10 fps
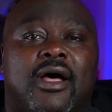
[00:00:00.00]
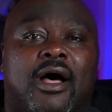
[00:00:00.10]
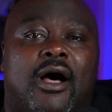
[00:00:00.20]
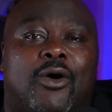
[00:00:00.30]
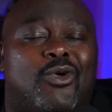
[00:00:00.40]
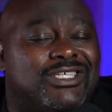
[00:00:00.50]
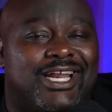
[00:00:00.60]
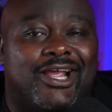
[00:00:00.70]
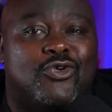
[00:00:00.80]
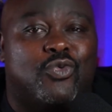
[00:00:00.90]
Wasn't
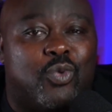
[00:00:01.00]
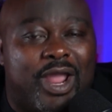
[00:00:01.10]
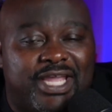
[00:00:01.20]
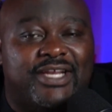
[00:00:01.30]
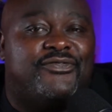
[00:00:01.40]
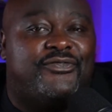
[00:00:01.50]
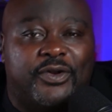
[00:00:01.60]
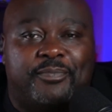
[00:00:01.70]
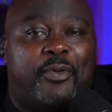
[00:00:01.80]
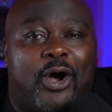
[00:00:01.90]
a great
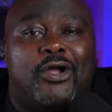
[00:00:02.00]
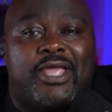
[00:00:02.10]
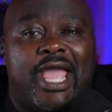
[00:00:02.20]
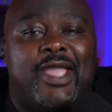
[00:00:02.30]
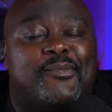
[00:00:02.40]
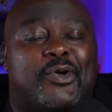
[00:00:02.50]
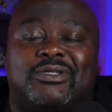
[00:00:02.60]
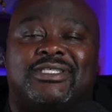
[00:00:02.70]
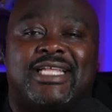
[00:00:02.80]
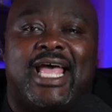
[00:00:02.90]
football game per
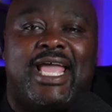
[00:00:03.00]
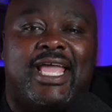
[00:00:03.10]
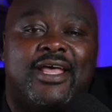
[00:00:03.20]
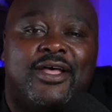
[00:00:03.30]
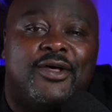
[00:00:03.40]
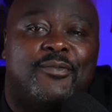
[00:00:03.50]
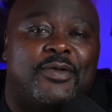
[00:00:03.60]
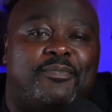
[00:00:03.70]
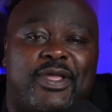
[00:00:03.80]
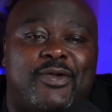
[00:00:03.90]
se,
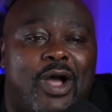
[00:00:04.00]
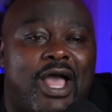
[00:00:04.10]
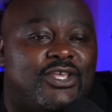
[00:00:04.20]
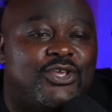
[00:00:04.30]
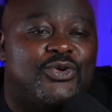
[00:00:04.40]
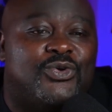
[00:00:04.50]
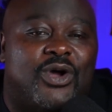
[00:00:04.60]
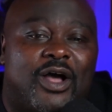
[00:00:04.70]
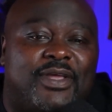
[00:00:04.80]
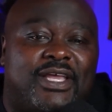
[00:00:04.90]
but BYU,
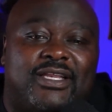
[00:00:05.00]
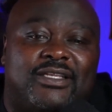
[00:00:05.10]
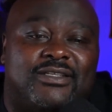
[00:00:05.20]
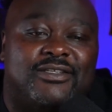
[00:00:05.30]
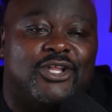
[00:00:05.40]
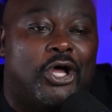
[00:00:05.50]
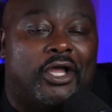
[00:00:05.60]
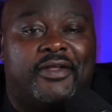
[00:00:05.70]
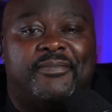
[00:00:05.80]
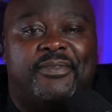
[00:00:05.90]
I mean, look,
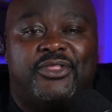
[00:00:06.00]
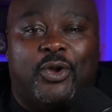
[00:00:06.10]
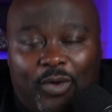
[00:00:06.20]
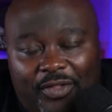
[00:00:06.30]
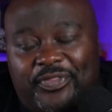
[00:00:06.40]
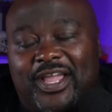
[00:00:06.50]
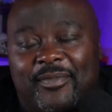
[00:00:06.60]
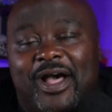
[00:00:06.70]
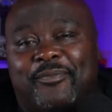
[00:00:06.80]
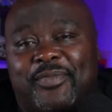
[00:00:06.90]
the one thing
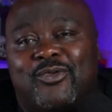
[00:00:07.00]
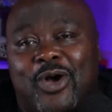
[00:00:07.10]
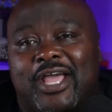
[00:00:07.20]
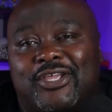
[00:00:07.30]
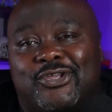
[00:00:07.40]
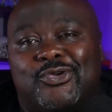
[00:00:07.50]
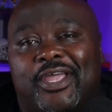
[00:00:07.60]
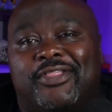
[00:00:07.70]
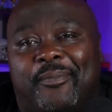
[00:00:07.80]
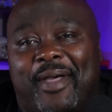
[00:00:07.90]
about BYU
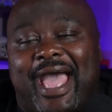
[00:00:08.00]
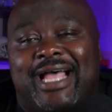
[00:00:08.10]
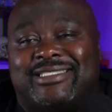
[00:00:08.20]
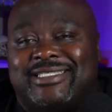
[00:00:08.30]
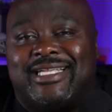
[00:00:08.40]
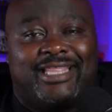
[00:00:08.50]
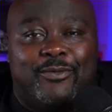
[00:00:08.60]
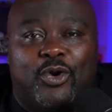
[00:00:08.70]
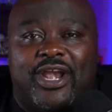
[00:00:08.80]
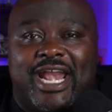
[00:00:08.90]
in the past is that they
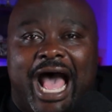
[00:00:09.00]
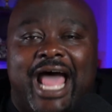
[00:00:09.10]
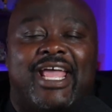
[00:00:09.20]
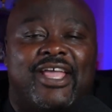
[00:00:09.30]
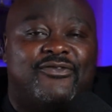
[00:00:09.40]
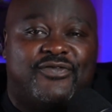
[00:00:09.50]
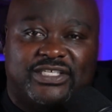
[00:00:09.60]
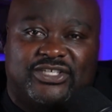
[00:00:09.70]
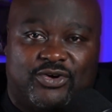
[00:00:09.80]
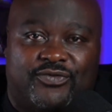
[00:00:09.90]
were not a
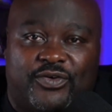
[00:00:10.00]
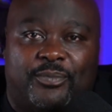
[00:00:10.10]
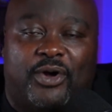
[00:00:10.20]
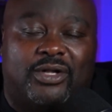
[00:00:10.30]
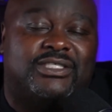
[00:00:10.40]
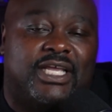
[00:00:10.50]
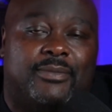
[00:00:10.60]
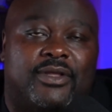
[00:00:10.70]
physical football team.